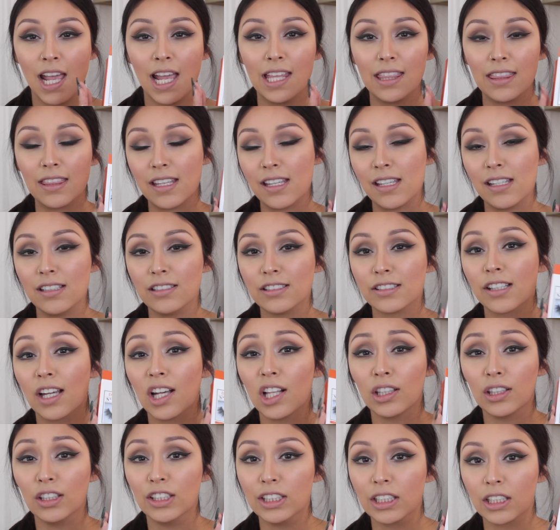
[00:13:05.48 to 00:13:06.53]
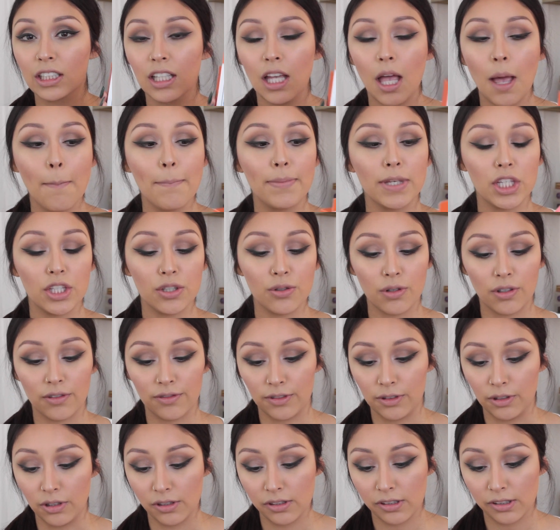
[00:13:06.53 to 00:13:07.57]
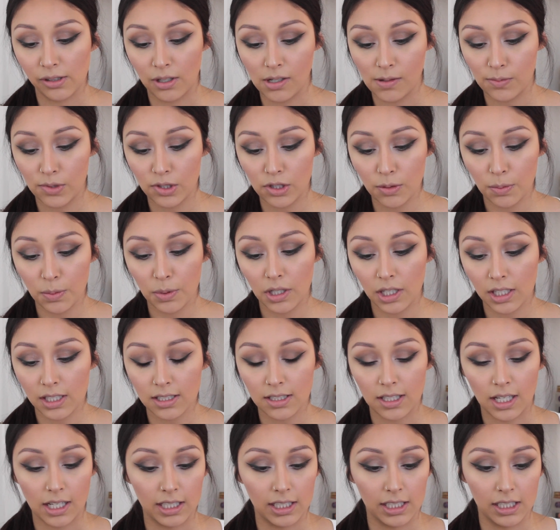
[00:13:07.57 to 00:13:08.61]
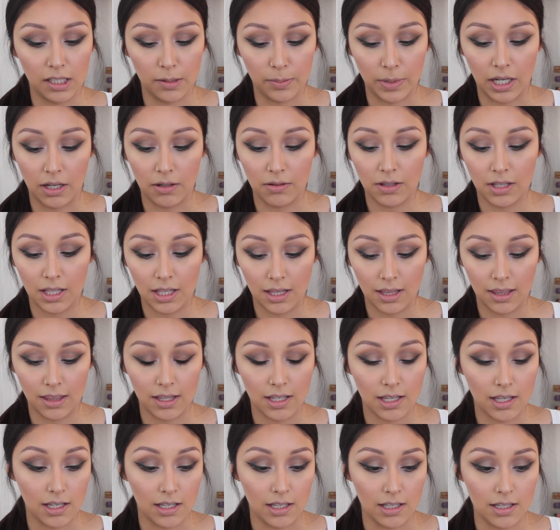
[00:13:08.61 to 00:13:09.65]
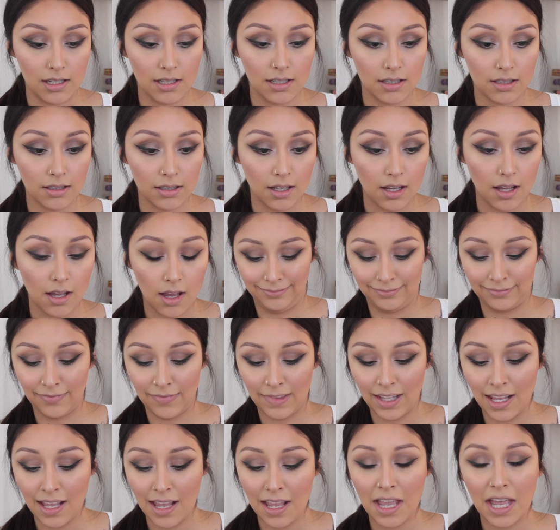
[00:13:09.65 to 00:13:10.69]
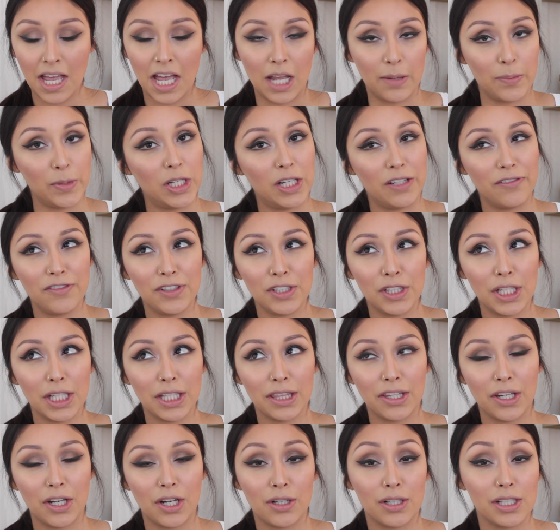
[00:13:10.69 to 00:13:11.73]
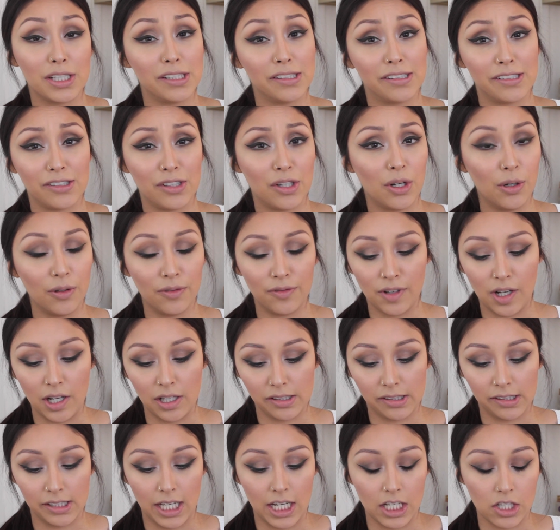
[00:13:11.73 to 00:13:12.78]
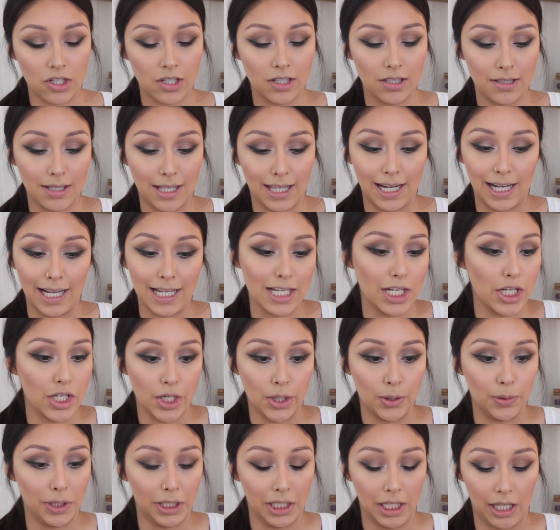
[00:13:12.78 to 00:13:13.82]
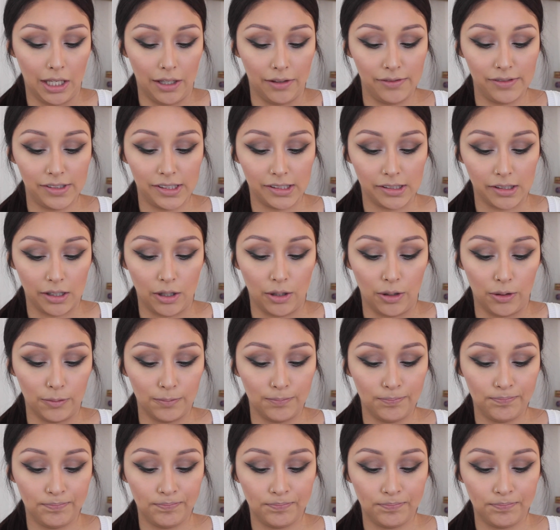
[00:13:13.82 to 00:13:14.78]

and these look beautiful. So I'm super excited about these. I mean, I feel like there is no false lashes that I don't love, so.